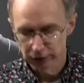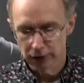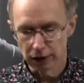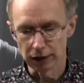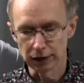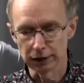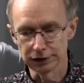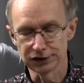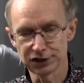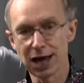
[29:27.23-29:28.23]

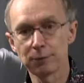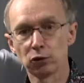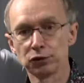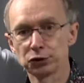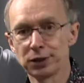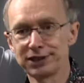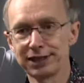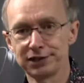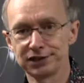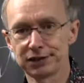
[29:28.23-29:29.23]
Tamron
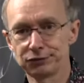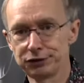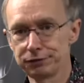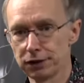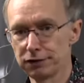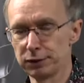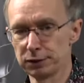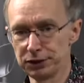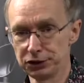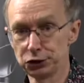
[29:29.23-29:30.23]
28 to
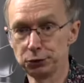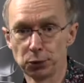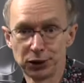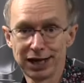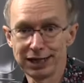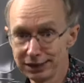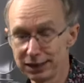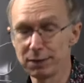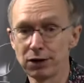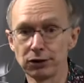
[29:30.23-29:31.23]
75mm 2.8
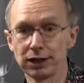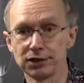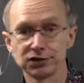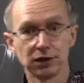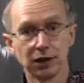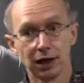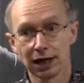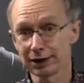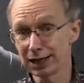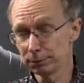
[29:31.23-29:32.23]
E-mount lens.
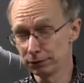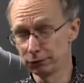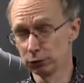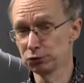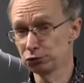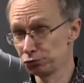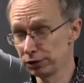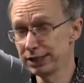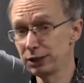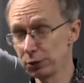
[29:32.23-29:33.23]
And that performs
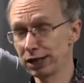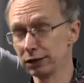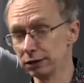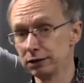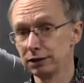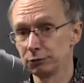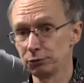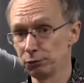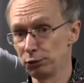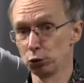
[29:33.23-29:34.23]
really well
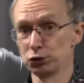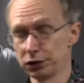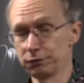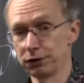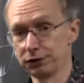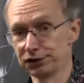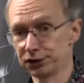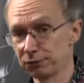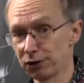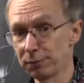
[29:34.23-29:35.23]
with autofocus, and
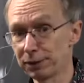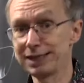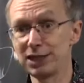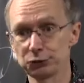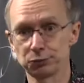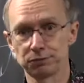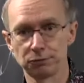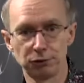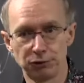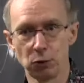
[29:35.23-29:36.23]
I'm very pleased
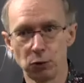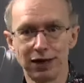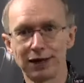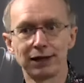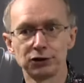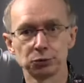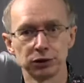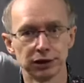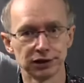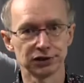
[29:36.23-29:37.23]
with the way that lens
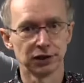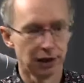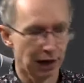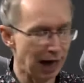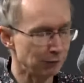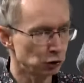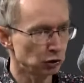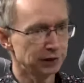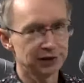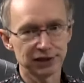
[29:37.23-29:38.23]
works. I haven't
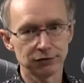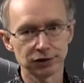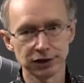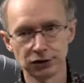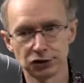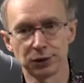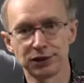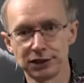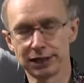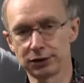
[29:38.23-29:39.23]
tried the 17 to
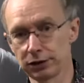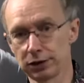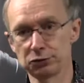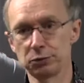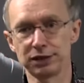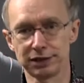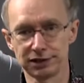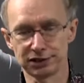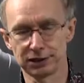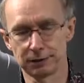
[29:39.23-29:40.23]
28 that goes with it.
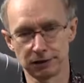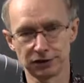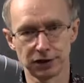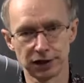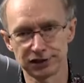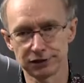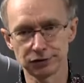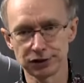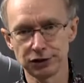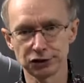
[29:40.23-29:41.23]
There's a nice
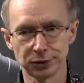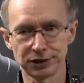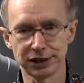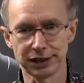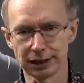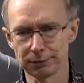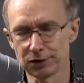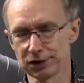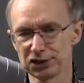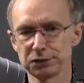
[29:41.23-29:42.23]
17 to 28, and
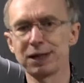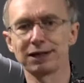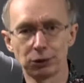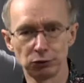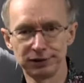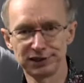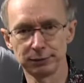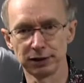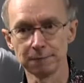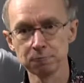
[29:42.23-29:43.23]
I suspect that will be
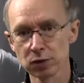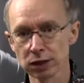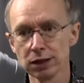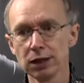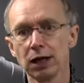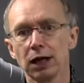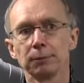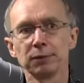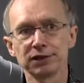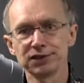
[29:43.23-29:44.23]
similar,
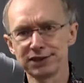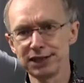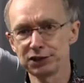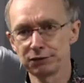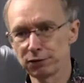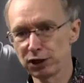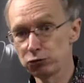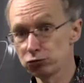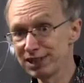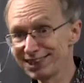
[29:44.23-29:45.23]
because these are very
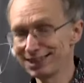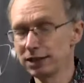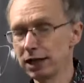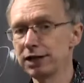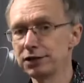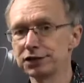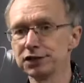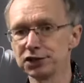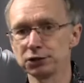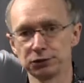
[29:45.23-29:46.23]
recent
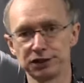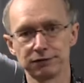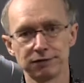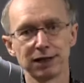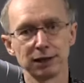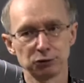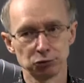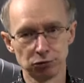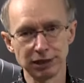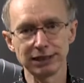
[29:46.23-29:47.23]
lenses that were developed
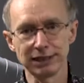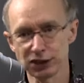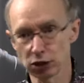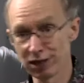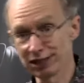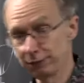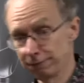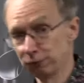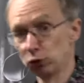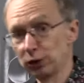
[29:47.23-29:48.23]
really directly
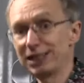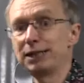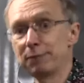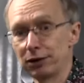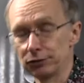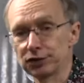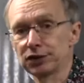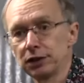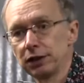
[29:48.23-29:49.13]
for E-mount.